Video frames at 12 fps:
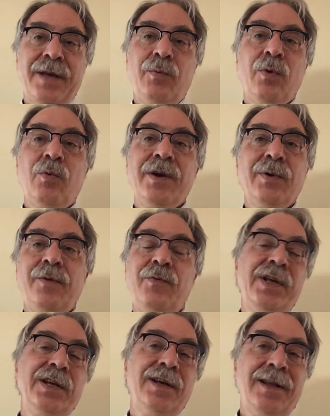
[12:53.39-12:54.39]
And we're wondering if
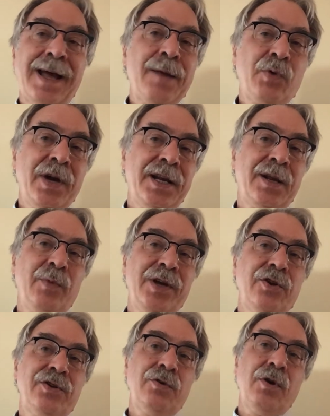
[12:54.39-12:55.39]
we can collaborate and we
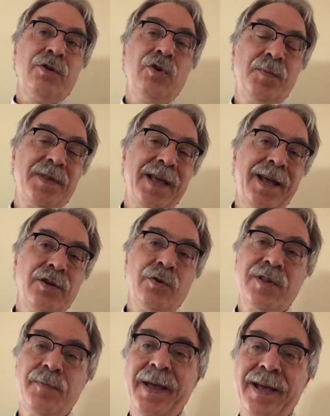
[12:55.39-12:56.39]
could do our groups at your
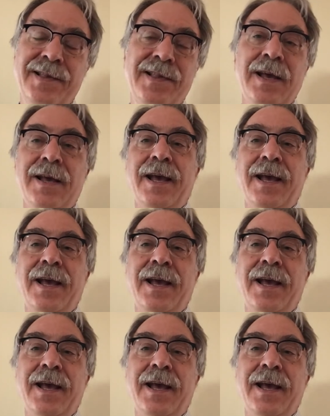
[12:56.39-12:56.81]
space.